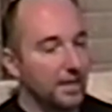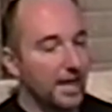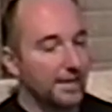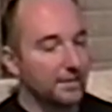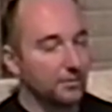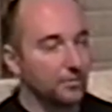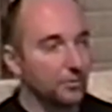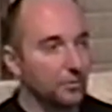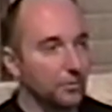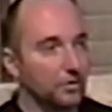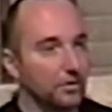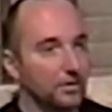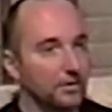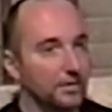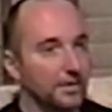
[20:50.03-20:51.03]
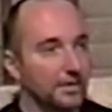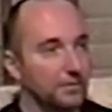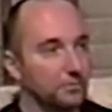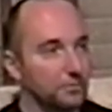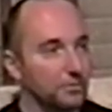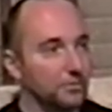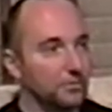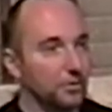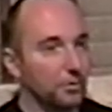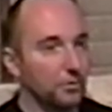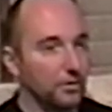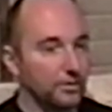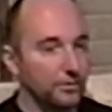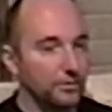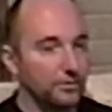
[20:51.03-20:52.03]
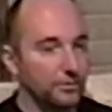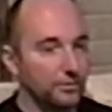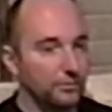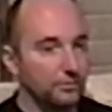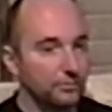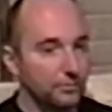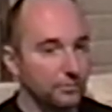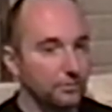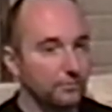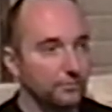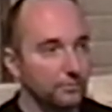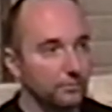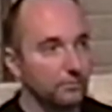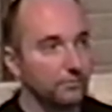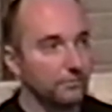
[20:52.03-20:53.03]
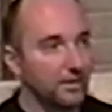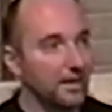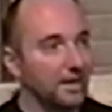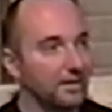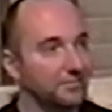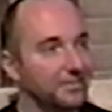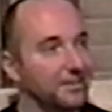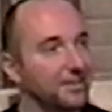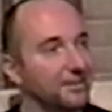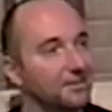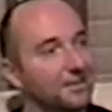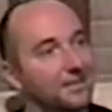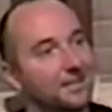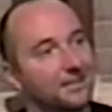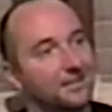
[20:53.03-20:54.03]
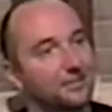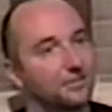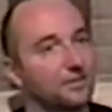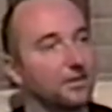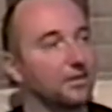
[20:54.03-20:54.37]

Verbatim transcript: lock his door and he would go one, two, three, four, five, you know, mm -hmm.